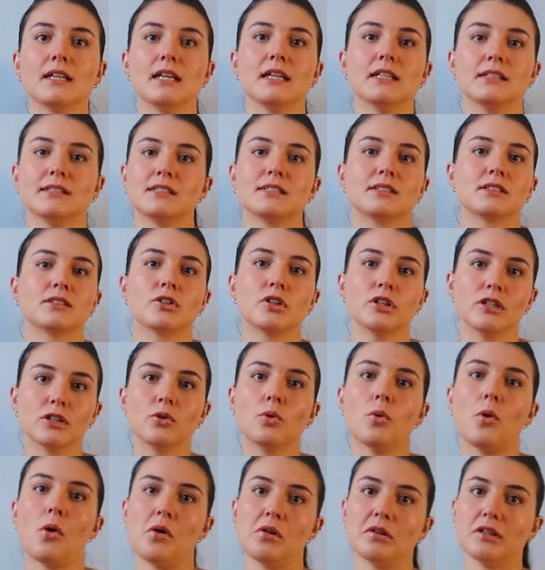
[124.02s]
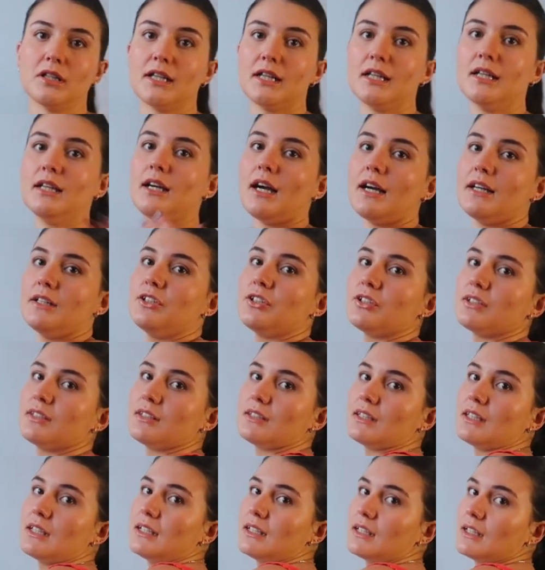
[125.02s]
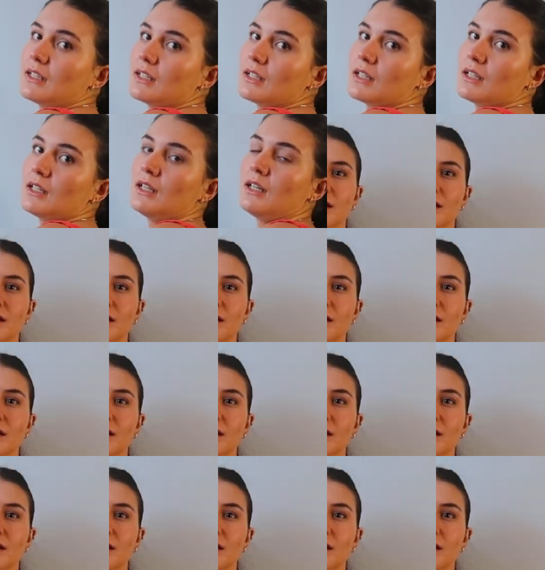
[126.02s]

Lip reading: it's good quality. I just think